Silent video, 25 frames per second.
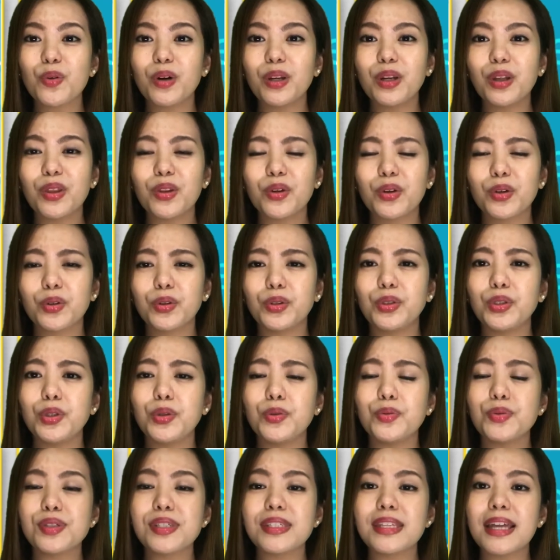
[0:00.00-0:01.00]
another good
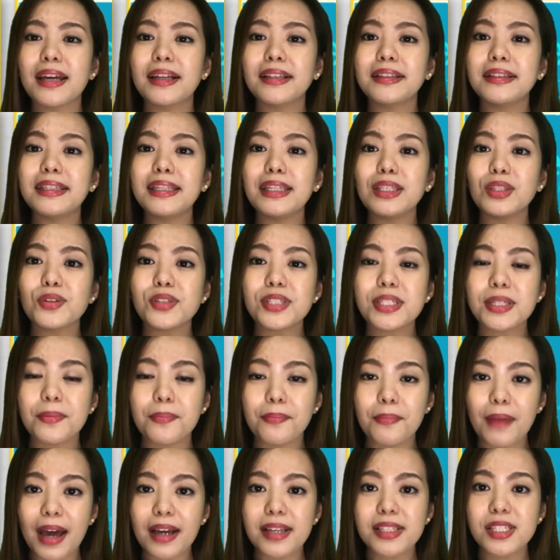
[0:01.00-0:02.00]
news, dahil dito sa
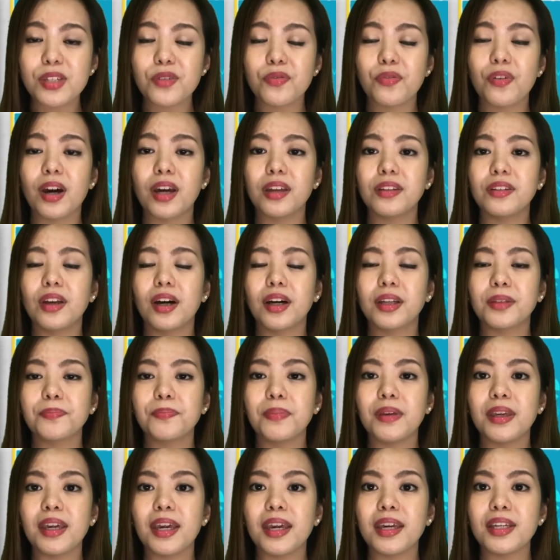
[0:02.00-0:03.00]

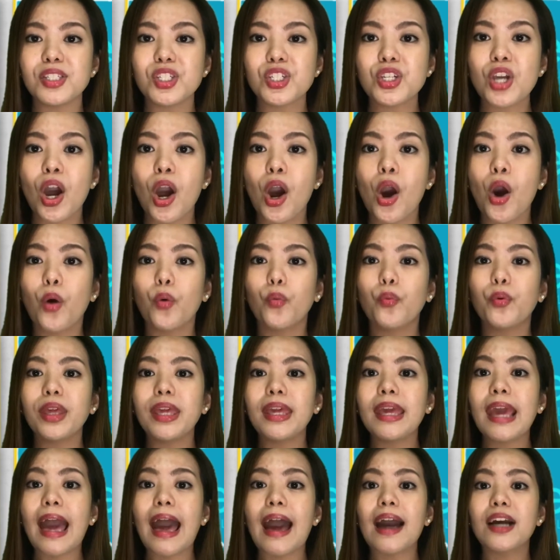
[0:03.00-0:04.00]
Maxified.ph, we
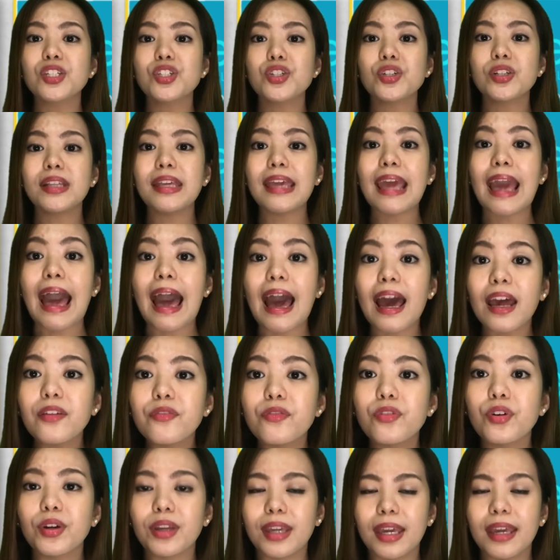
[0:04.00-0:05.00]
actually
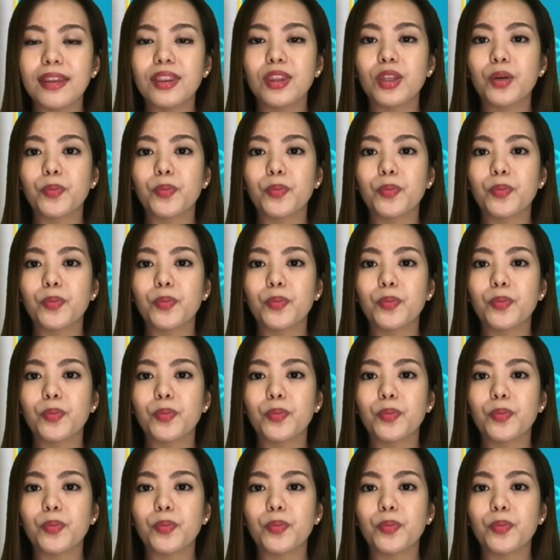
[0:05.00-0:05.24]
advocate the